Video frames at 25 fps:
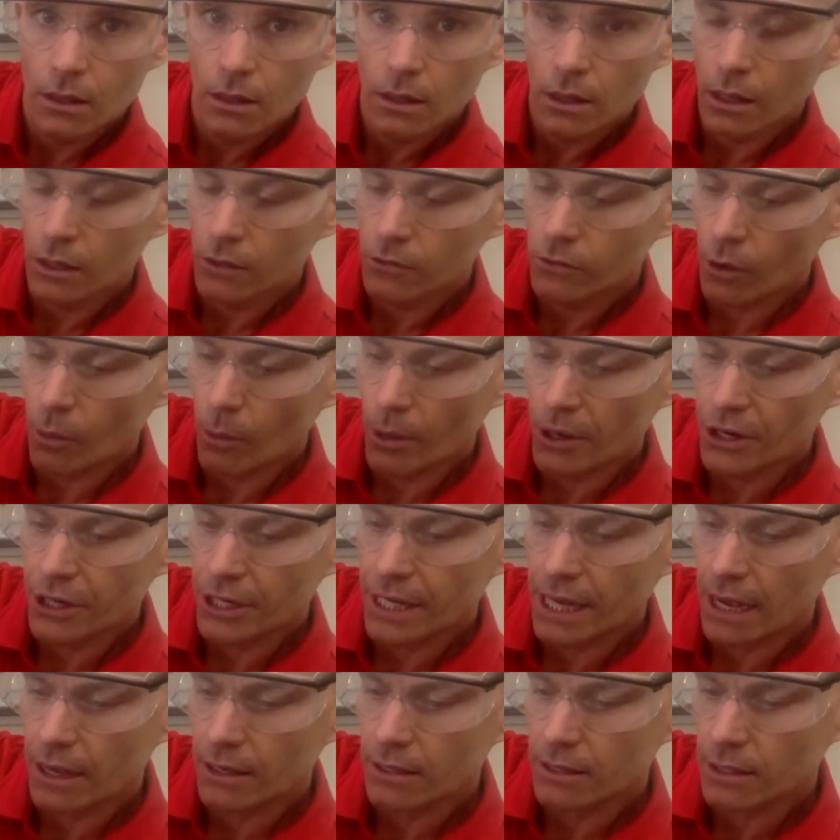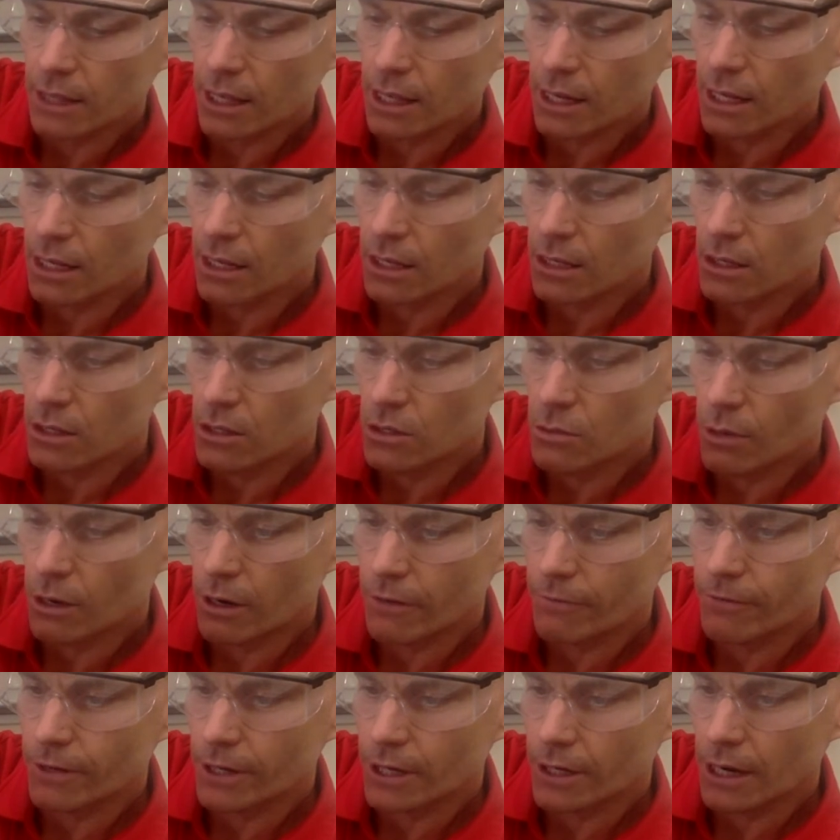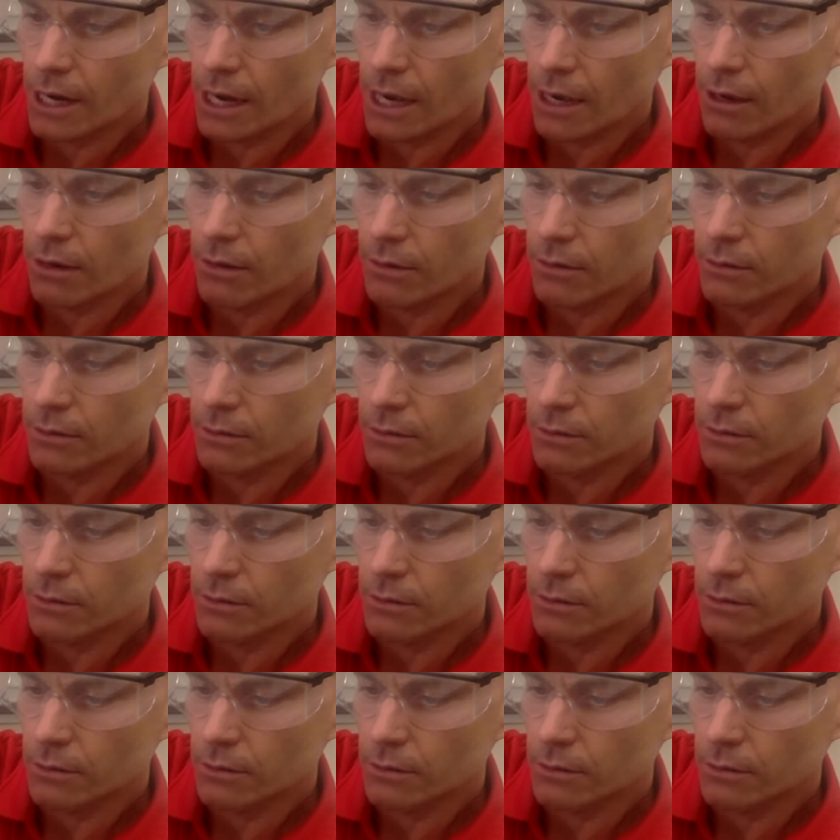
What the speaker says: And so when you're calculating, you want to figure out,